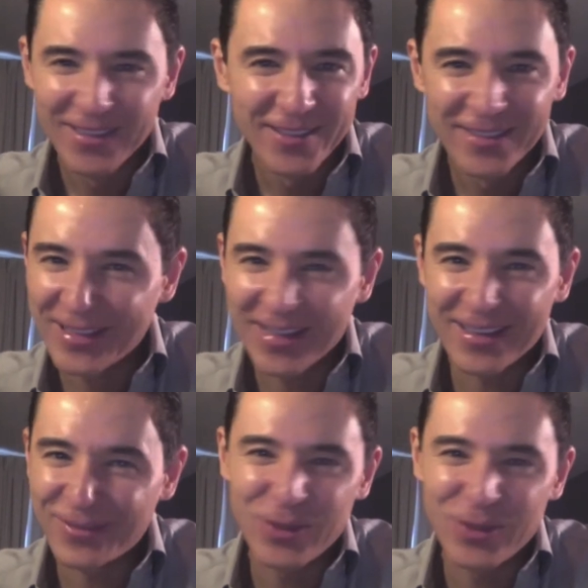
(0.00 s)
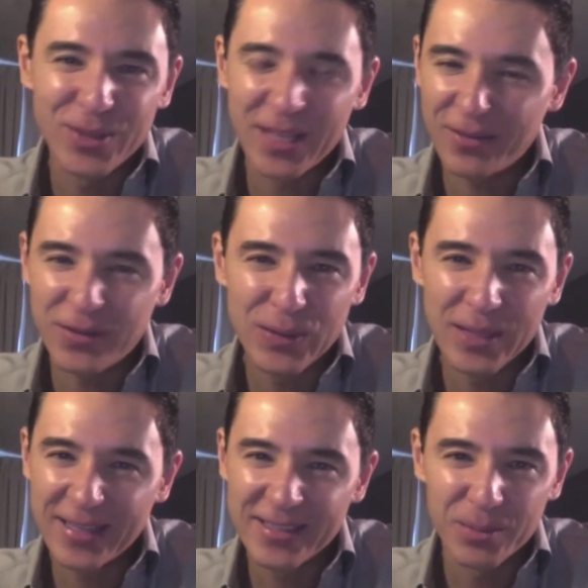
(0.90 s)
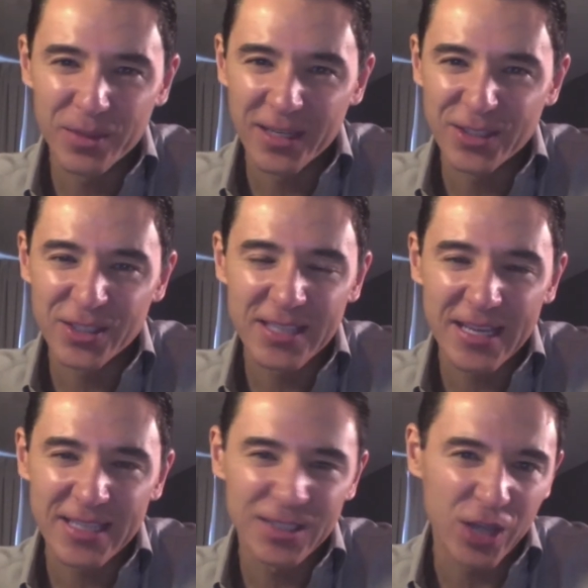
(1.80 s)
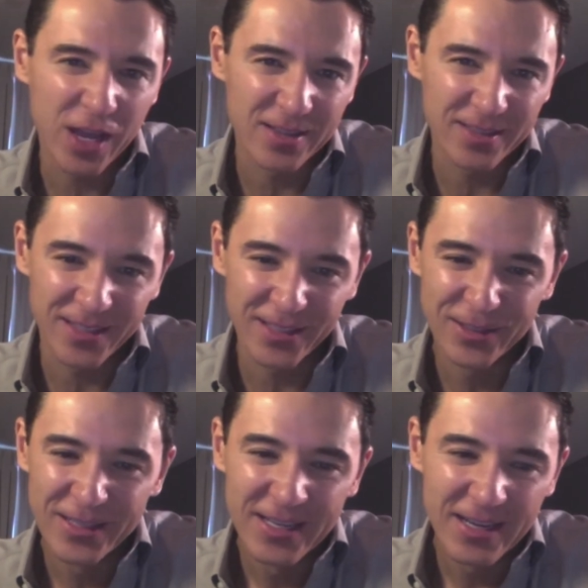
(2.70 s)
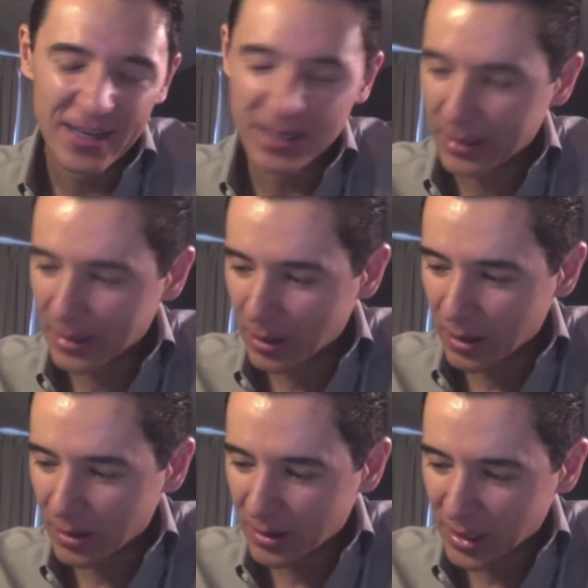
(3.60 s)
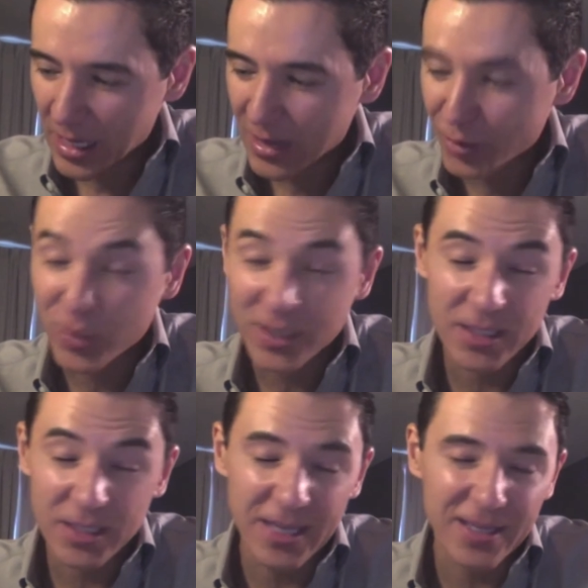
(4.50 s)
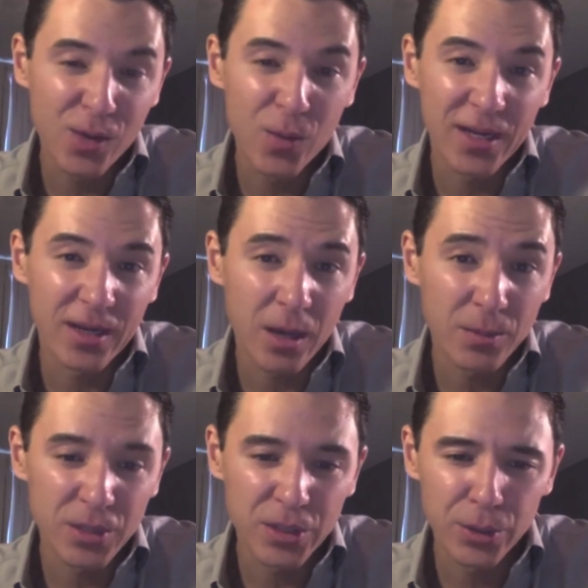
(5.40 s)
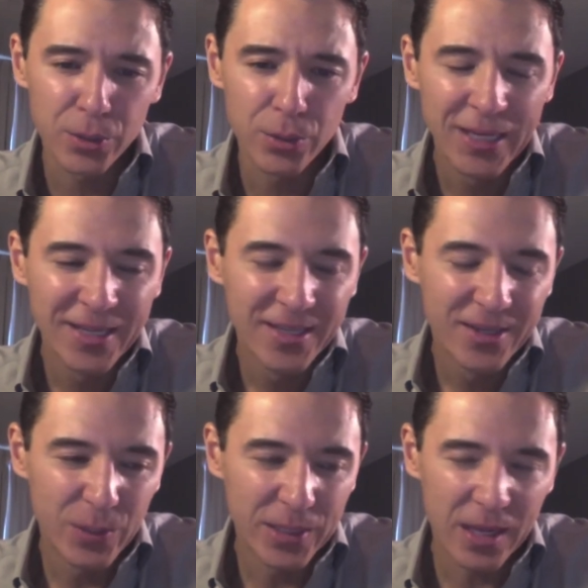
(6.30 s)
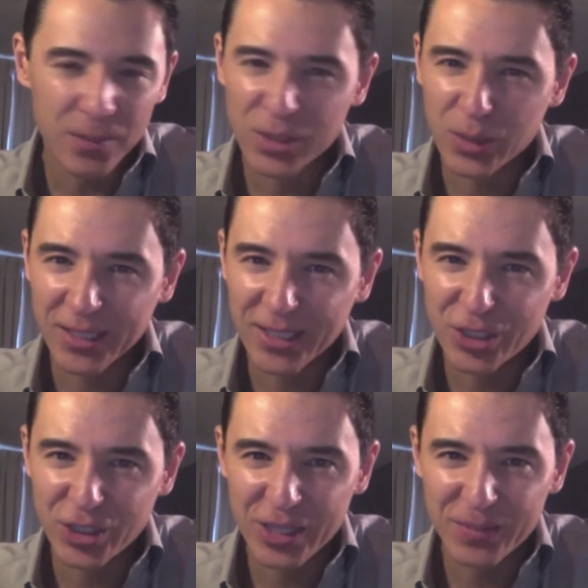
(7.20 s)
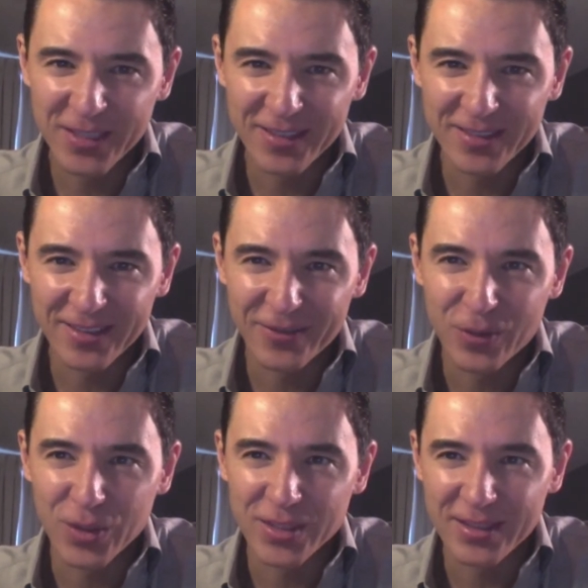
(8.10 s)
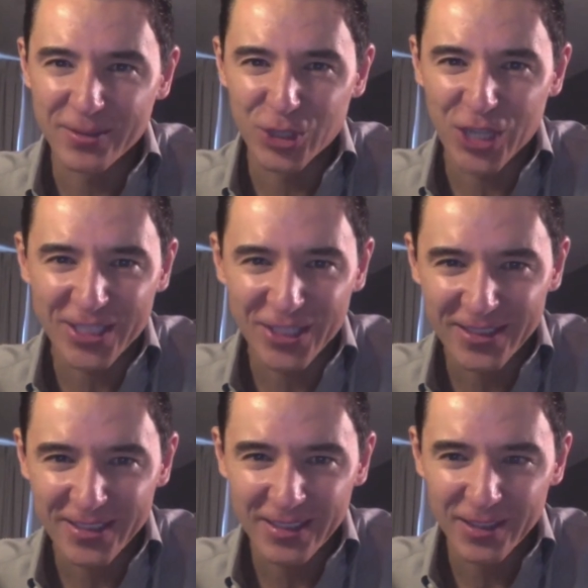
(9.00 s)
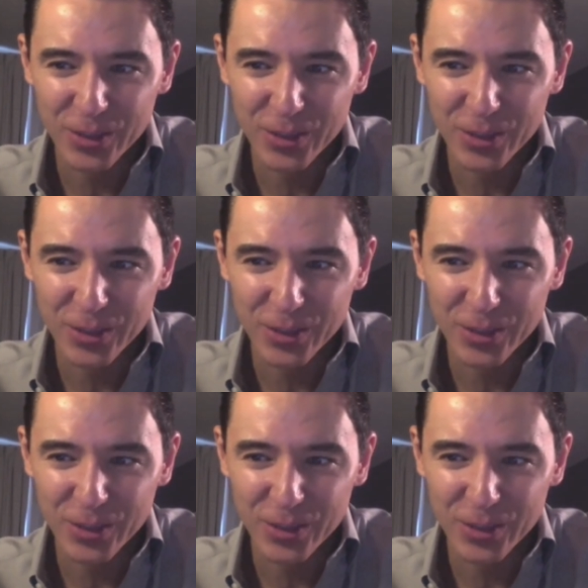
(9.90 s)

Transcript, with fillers: if you if you like somebody, just take a chance. You know, uh, there there's a lot of risk taking when it comes to when it comes to relationships, and of course, the rejection is a little